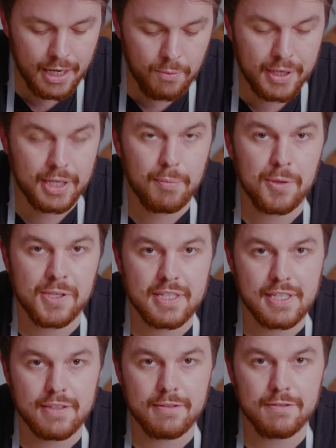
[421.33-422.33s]
going to put
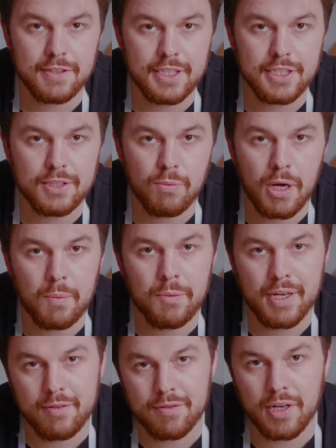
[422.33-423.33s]
this in the fridge while we
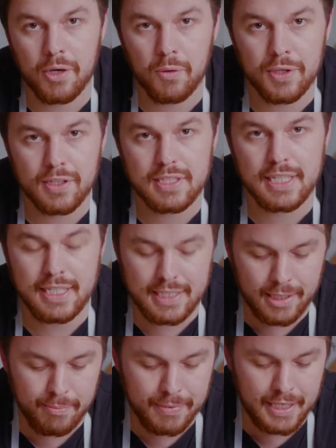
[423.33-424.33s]
wait for our oil to heat
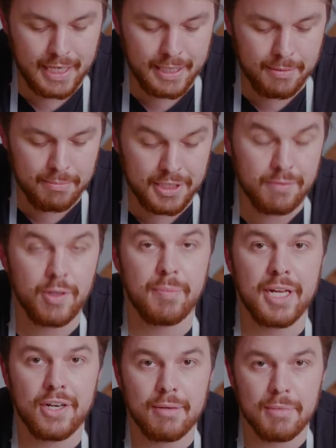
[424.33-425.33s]
up. But if you're
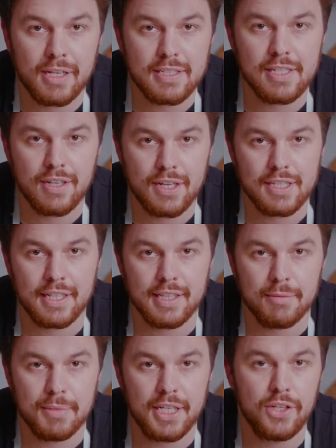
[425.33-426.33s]
better at multitasking
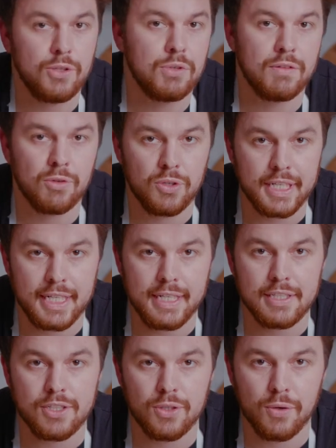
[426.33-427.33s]
than me, you would have already
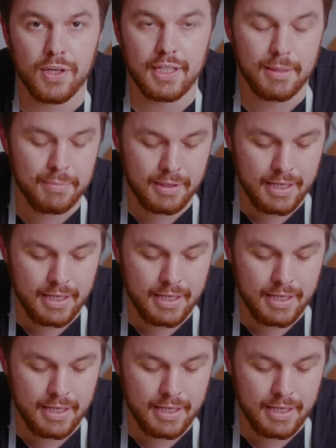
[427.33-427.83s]
heated your oil up.